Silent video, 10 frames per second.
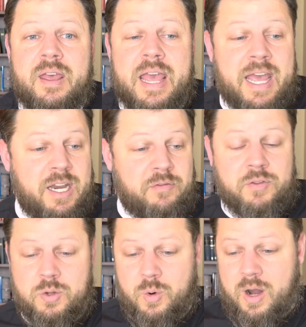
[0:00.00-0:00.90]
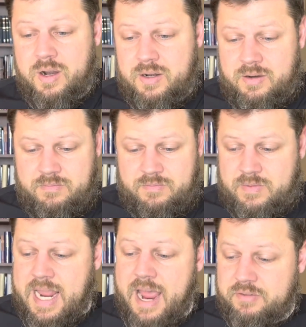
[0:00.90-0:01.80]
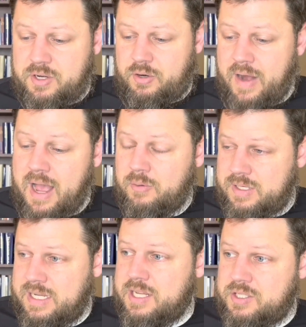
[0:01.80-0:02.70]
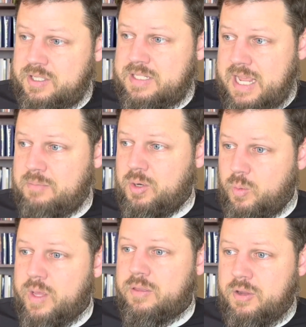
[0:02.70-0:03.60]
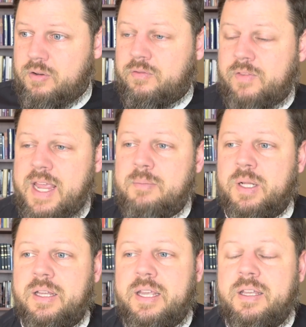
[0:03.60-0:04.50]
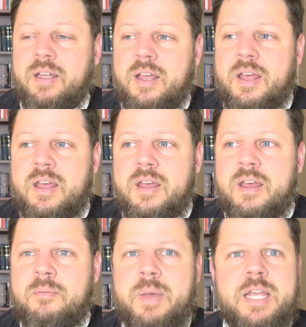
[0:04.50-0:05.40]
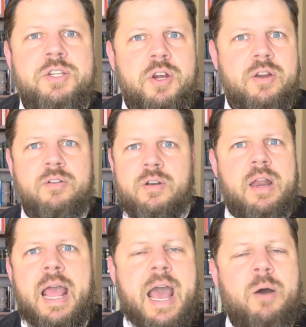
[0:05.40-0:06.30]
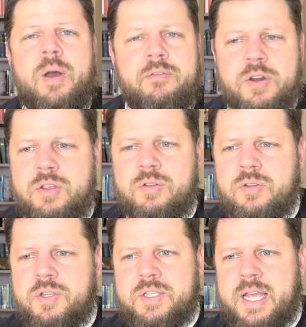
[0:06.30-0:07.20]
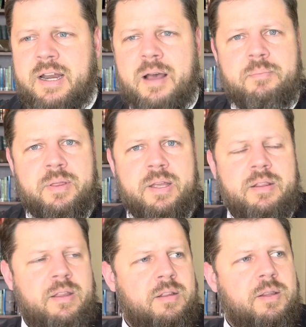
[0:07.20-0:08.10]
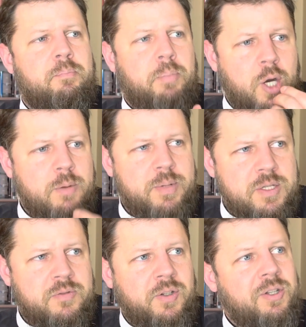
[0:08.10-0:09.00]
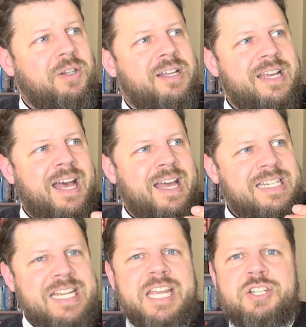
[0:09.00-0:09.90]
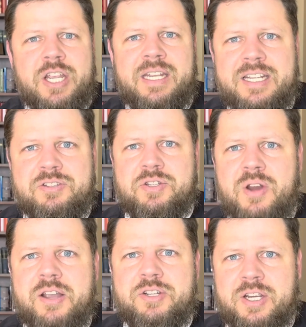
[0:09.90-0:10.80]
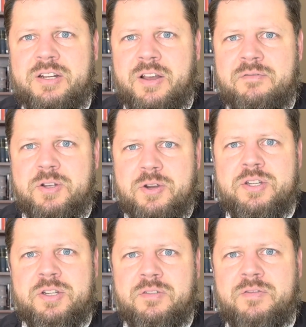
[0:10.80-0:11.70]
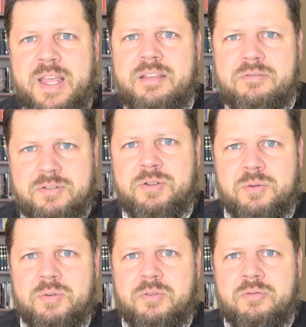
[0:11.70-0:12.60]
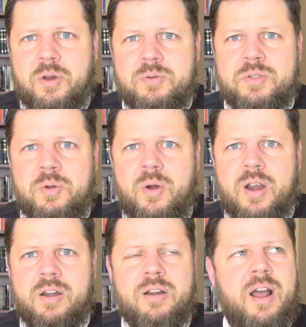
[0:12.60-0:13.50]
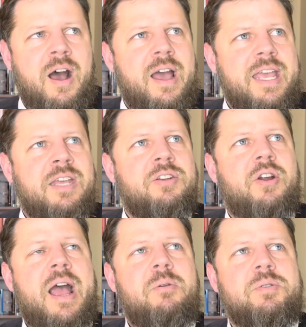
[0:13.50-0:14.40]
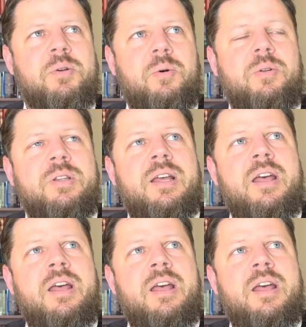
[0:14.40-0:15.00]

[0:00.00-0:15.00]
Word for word: And if you are gathered around a kitchen table with your family, make sure, however you, you set up the, the, the purposeful uh, teaching, instruction of the Christian faith to those who are uh, in your household,